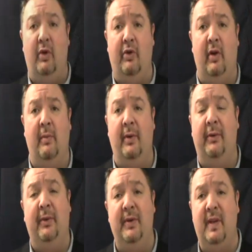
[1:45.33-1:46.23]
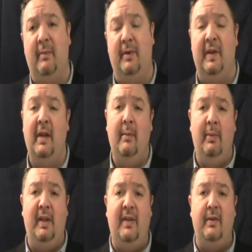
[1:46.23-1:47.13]
you show them those first numbers. But
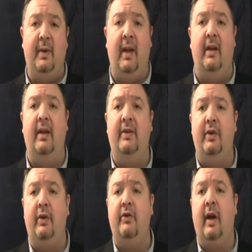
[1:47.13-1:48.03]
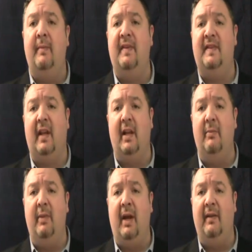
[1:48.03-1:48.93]
that's okay. It's your job to settle them
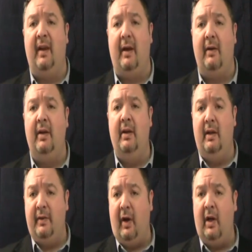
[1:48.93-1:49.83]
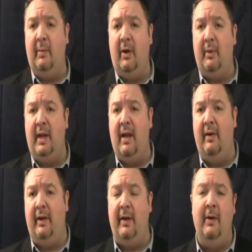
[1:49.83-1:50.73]
back down and talk about
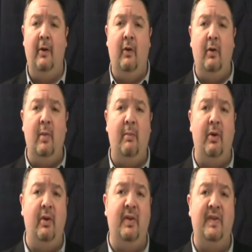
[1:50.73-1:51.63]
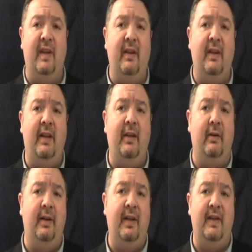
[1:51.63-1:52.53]
reality. Remember, your sale
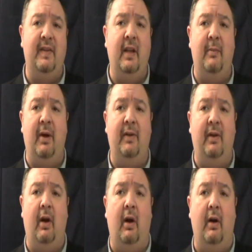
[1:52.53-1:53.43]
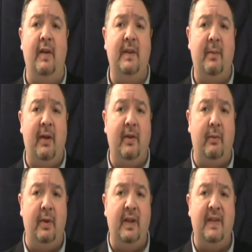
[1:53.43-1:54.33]
here isn't about the car, it's about the
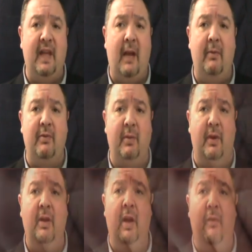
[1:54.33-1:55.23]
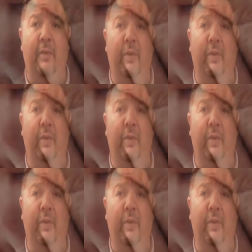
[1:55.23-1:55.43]
reestablishment of their